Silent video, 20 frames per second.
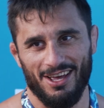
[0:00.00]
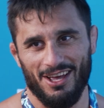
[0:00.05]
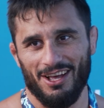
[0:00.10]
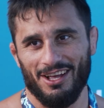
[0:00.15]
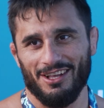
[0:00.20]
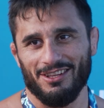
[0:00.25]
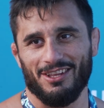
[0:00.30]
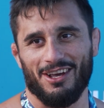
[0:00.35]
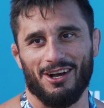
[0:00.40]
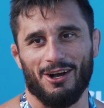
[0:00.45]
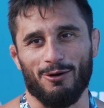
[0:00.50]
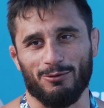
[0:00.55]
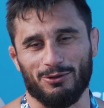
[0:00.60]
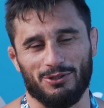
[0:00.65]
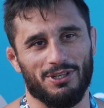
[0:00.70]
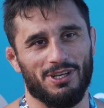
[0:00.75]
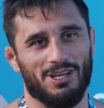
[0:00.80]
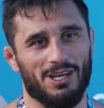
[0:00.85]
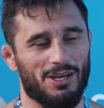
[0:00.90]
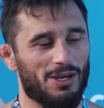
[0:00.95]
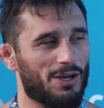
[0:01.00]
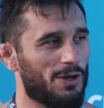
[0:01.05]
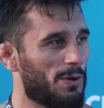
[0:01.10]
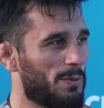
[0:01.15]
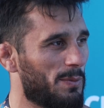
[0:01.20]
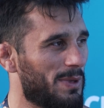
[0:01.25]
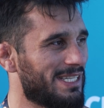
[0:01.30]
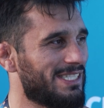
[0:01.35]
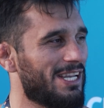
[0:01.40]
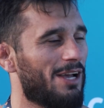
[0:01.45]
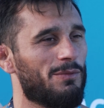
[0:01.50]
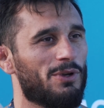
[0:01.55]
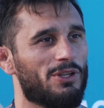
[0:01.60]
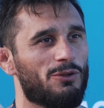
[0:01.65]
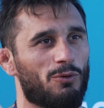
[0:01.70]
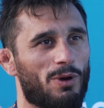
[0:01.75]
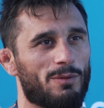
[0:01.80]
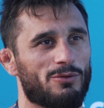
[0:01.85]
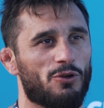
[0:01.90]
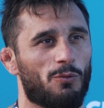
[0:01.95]
and success for me,
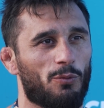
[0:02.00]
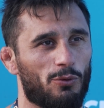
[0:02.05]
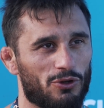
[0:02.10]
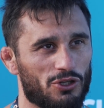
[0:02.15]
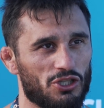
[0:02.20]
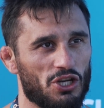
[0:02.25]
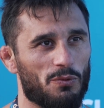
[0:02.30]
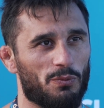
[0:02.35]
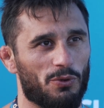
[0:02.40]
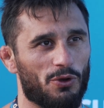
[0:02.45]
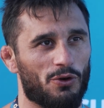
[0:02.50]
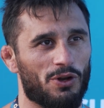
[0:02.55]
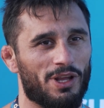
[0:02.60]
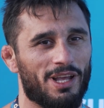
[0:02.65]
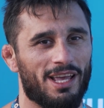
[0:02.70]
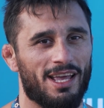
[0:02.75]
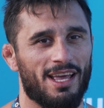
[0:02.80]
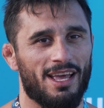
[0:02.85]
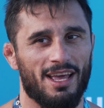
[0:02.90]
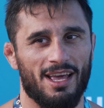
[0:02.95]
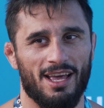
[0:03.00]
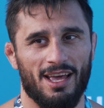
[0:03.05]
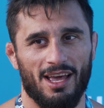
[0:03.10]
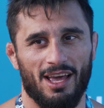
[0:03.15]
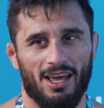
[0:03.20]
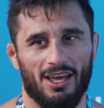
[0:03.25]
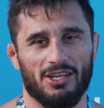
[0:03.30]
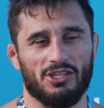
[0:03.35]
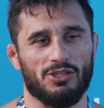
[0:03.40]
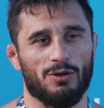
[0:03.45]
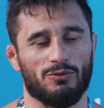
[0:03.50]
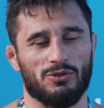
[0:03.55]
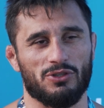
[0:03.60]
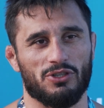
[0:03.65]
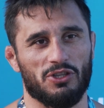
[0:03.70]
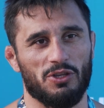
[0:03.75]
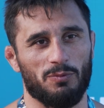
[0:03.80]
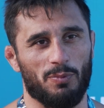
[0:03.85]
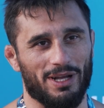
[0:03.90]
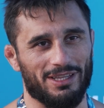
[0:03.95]
and I would like to thank Beach
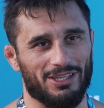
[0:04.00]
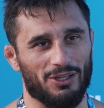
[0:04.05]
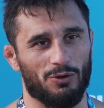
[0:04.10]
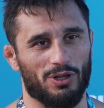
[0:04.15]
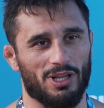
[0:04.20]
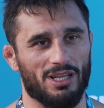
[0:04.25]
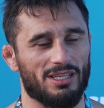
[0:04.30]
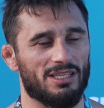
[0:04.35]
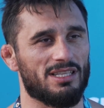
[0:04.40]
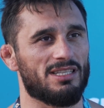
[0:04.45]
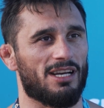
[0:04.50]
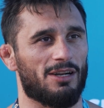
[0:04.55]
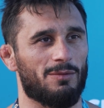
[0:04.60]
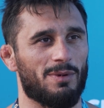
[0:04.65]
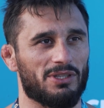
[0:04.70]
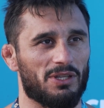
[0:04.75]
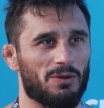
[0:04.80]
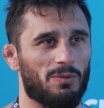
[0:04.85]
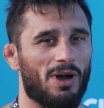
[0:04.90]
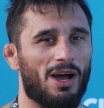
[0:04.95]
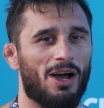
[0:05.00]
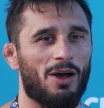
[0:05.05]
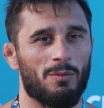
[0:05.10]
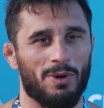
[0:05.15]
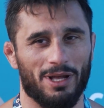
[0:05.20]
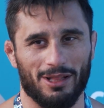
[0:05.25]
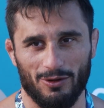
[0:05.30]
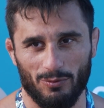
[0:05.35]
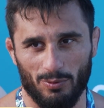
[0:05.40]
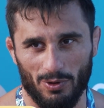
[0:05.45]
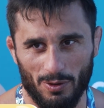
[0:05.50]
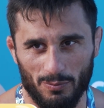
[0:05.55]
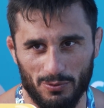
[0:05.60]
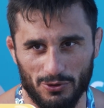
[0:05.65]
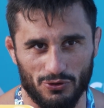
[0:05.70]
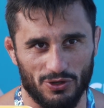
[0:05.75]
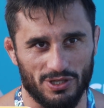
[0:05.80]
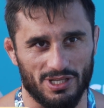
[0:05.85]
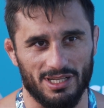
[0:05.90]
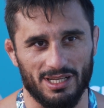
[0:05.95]
Wrestling for bringing me such
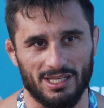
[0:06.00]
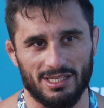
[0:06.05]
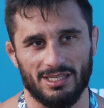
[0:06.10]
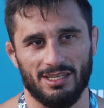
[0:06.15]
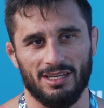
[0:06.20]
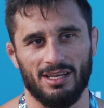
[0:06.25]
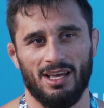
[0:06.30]
happiness.